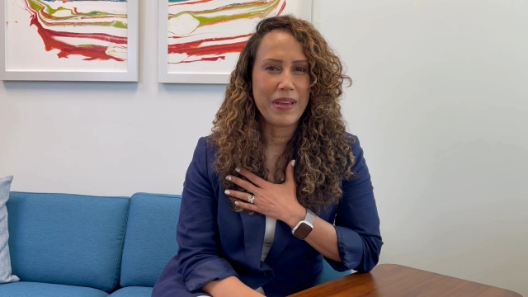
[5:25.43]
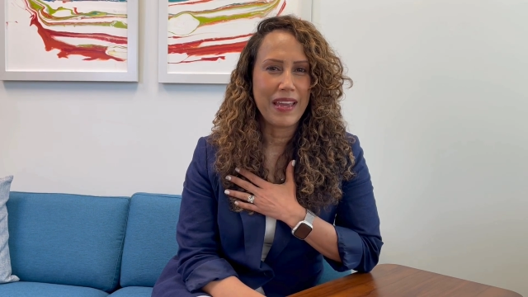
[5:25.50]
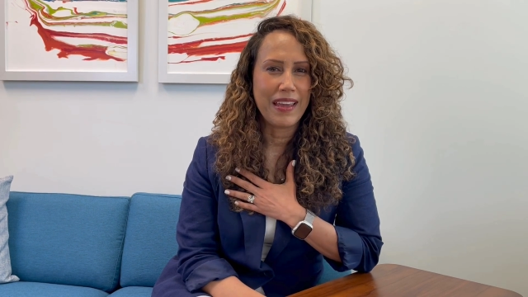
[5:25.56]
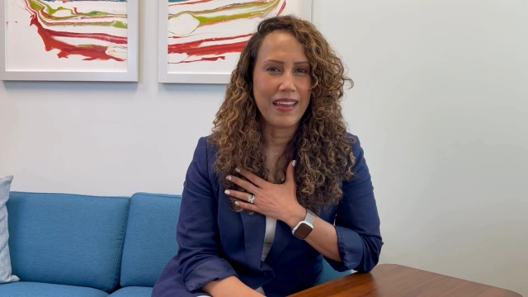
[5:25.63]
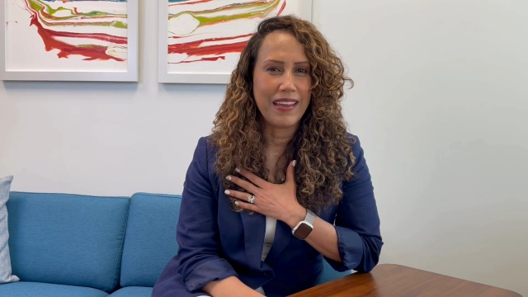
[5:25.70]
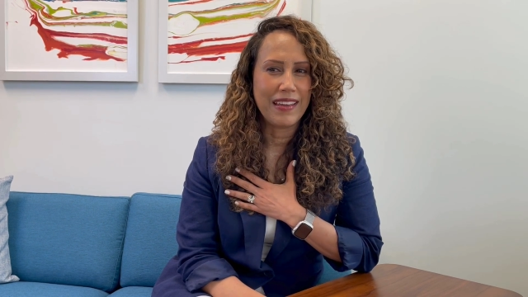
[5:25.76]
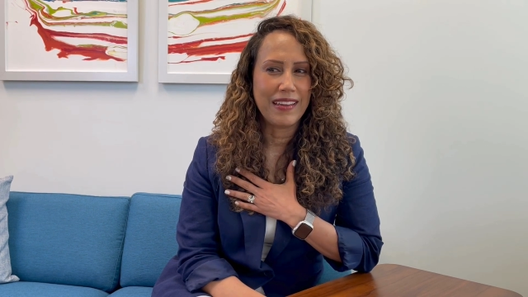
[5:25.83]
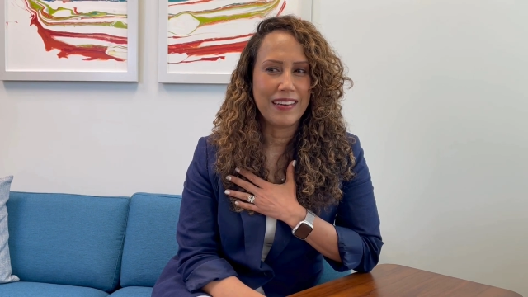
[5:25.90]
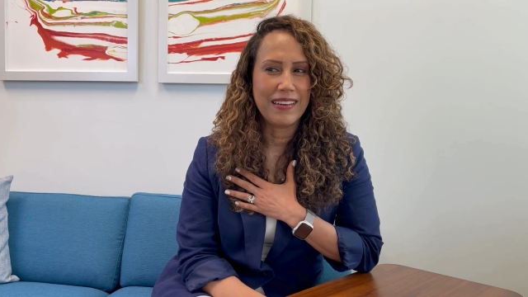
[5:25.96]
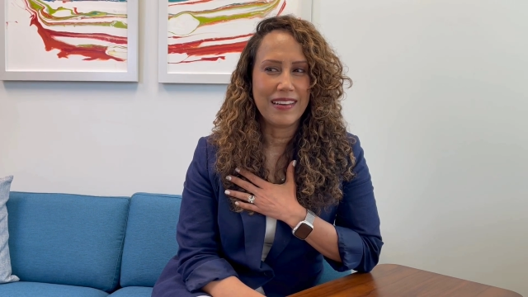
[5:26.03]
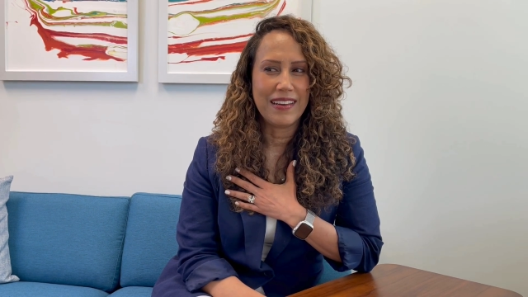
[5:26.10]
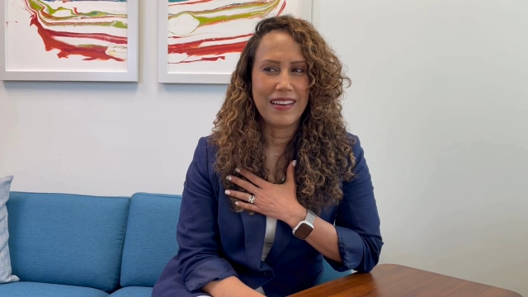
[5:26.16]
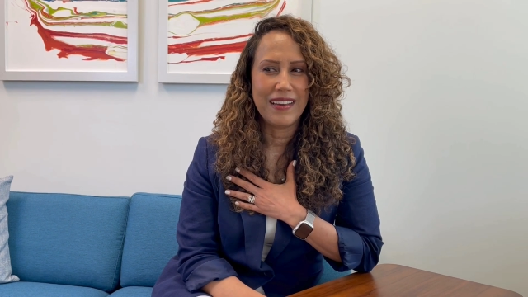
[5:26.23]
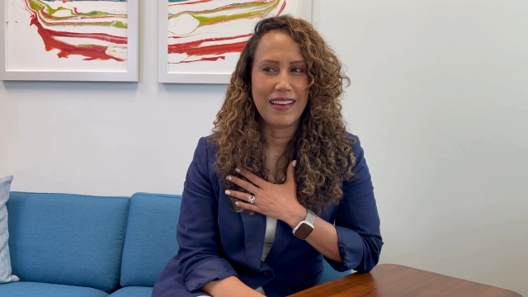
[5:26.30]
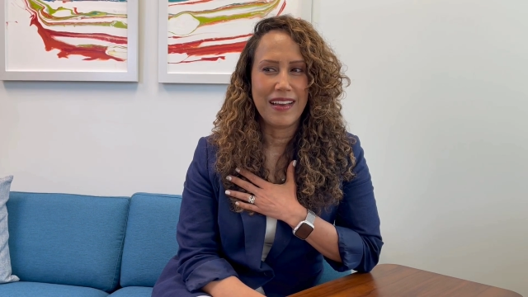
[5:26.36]
pain,
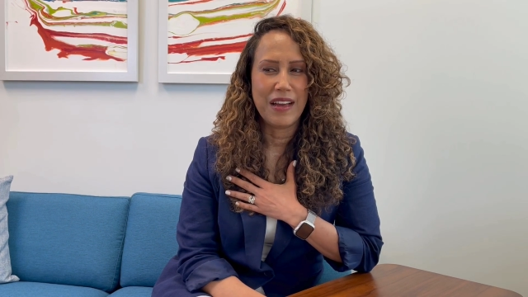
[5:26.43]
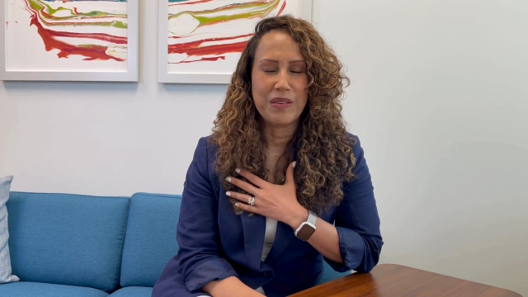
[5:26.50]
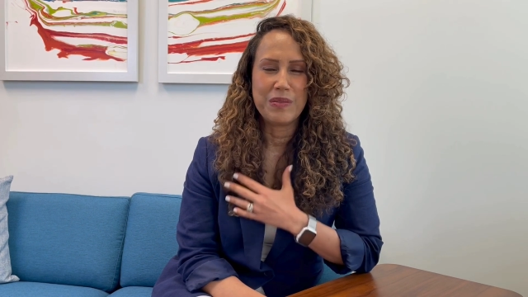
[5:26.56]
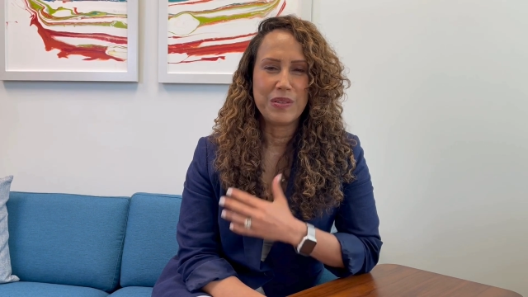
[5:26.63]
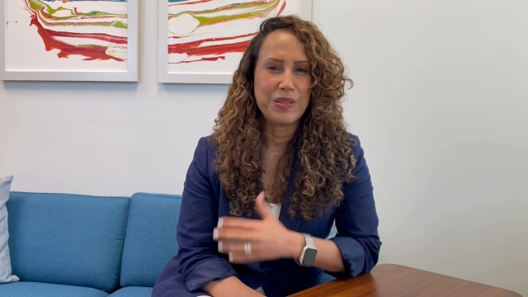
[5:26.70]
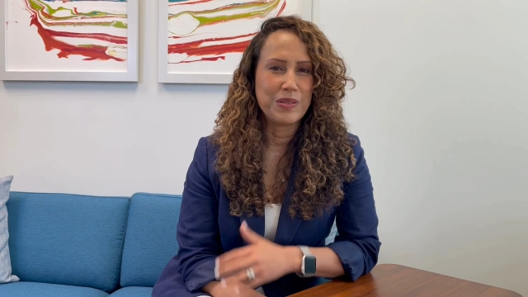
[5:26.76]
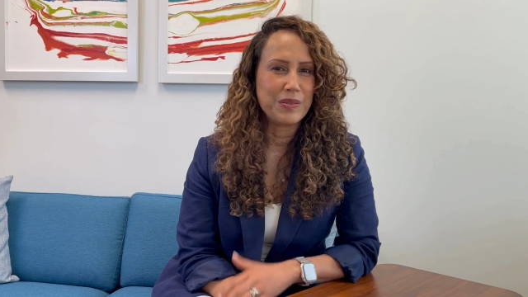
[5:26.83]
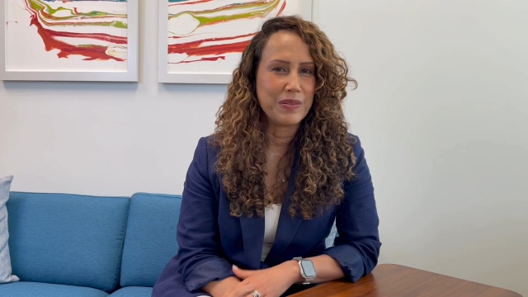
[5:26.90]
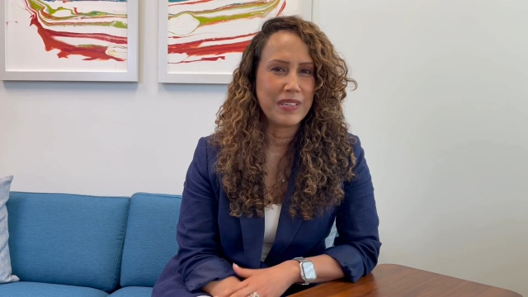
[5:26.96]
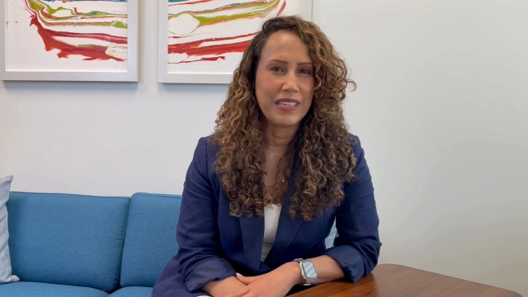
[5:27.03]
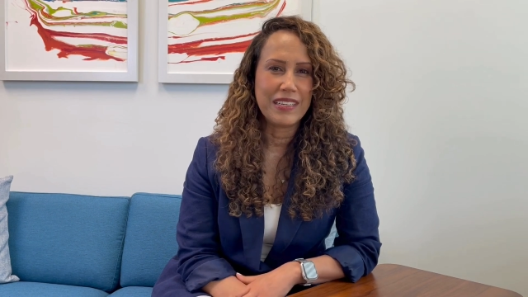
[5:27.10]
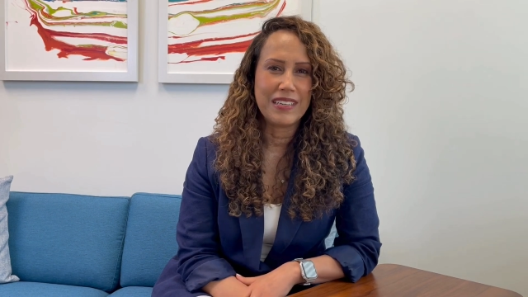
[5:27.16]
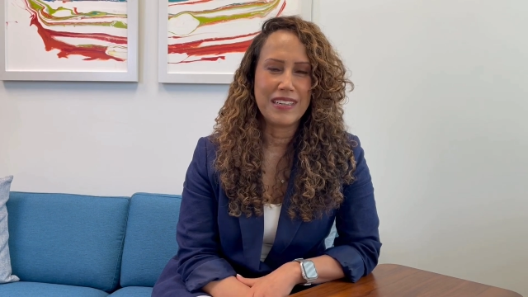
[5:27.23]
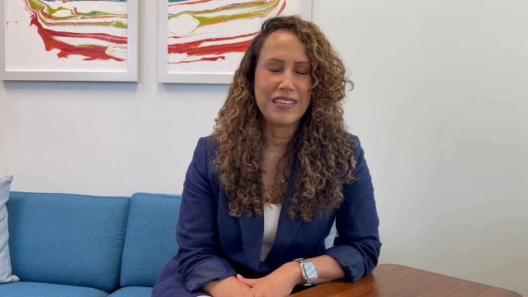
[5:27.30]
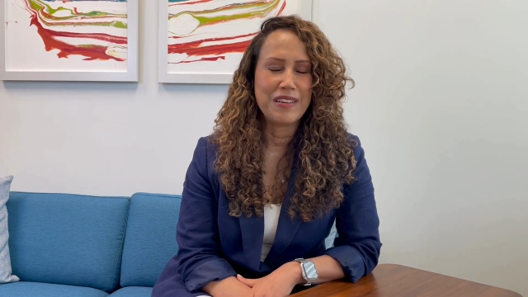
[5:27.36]
I would do
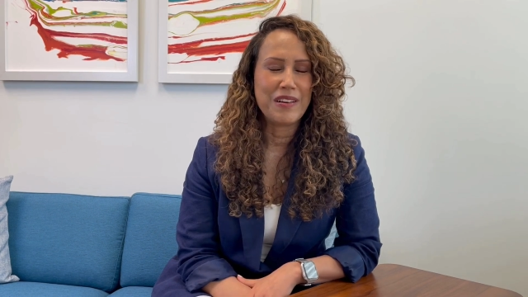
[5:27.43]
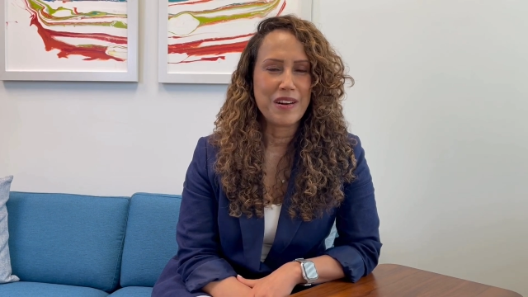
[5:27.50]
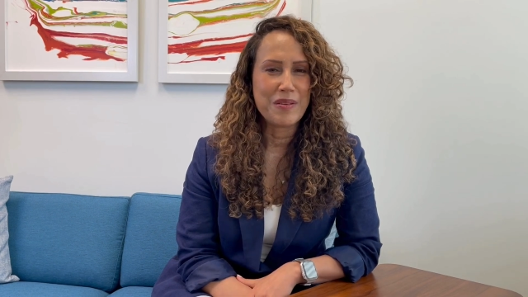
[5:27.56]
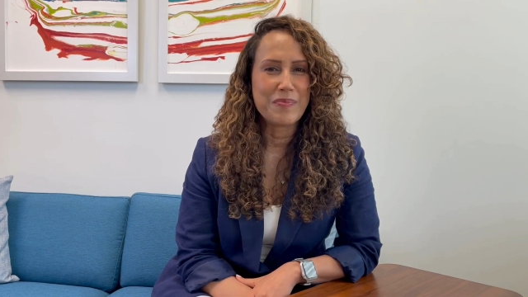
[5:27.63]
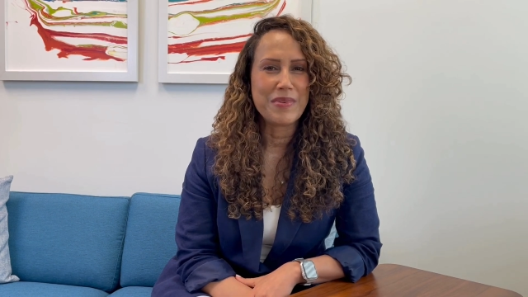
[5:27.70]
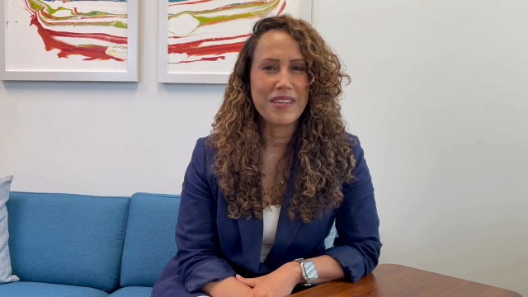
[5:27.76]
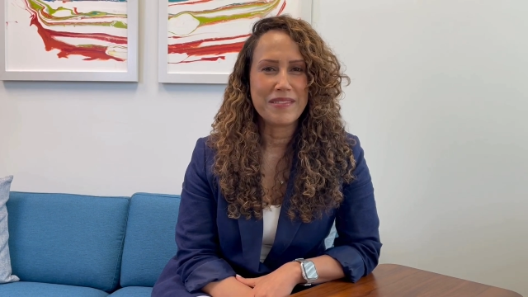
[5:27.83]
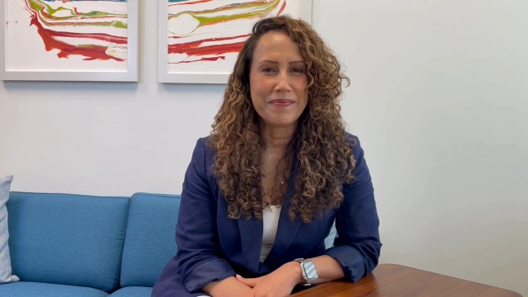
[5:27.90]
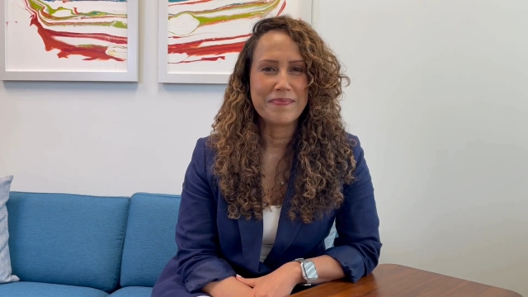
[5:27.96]
it in a heartbeat.